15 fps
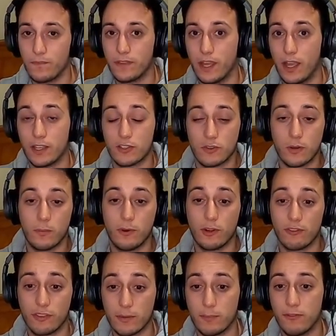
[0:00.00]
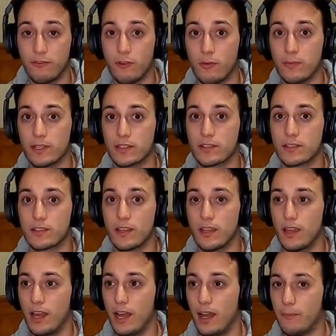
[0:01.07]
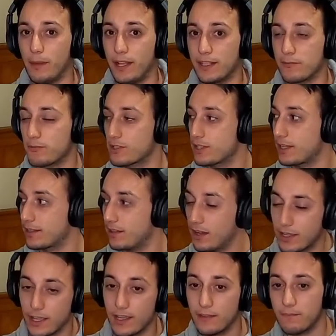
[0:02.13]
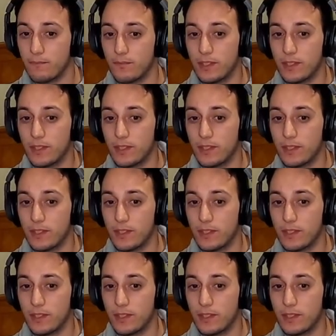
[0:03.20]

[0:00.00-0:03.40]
I sort of bought it for the performance, um, and was like, oh yeah,